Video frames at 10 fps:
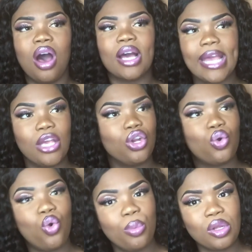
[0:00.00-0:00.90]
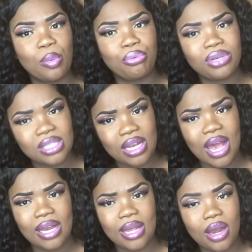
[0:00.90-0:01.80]
Okay, you're going to call me on the prison
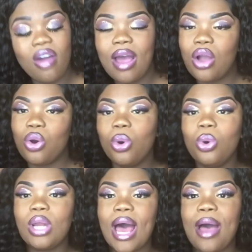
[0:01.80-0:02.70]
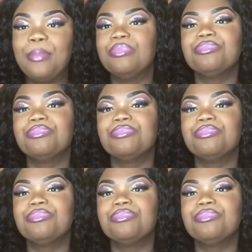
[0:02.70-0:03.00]
line then. All right, cool. Like,